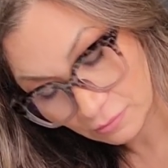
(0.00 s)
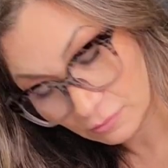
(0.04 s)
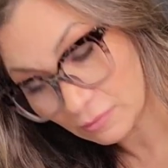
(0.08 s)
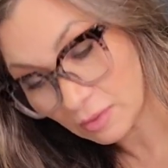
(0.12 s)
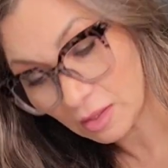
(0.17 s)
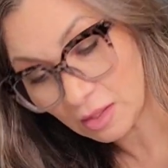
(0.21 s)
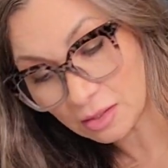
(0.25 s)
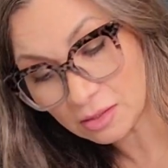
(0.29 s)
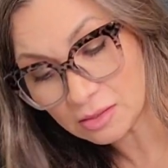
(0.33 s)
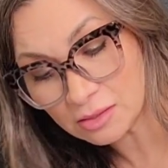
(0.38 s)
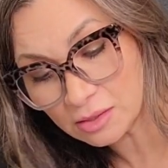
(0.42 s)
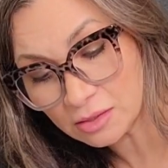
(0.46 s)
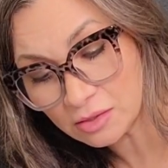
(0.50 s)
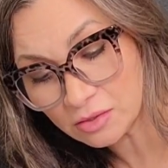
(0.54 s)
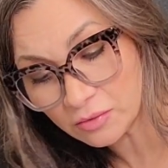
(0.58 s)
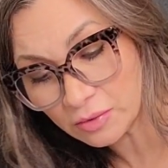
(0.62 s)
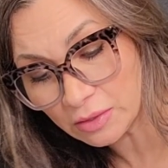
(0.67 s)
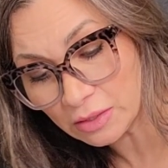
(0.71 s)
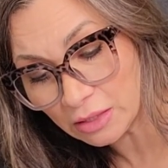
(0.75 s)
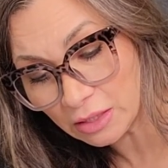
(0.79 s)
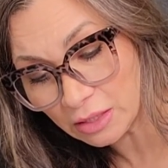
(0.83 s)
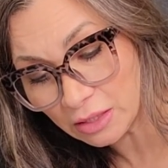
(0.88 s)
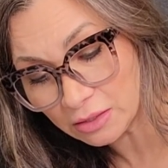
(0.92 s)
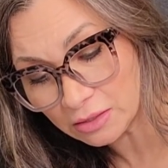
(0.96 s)
because it's
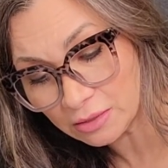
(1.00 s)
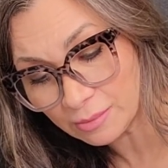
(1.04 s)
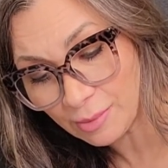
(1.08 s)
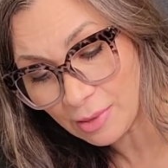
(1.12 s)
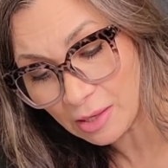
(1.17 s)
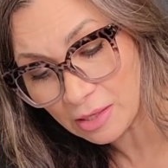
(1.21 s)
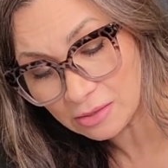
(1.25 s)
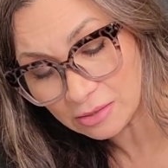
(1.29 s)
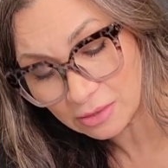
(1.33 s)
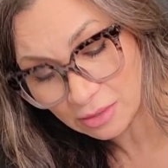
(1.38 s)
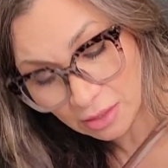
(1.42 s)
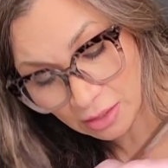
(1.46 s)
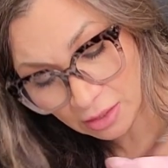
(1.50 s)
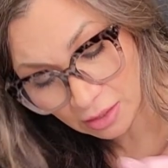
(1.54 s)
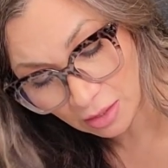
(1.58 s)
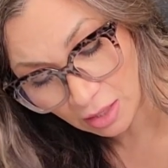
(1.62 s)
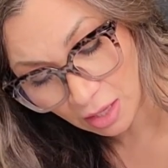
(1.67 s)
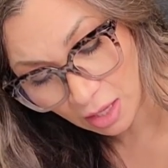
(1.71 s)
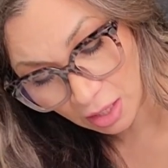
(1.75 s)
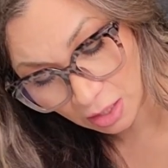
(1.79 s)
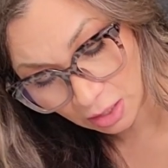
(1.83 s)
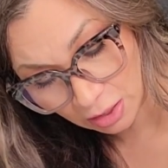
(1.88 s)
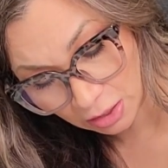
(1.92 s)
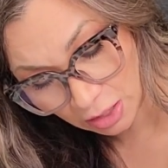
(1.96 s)
really depositing
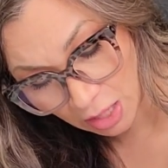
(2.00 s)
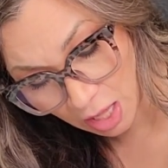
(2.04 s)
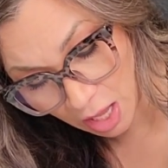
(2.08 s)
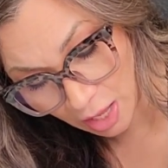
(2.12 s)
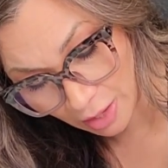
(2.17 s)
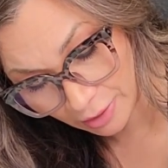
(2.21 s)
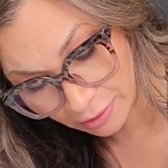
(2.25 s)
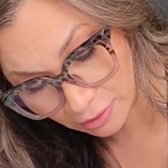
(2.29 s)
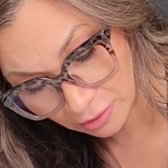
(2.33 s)
a lot.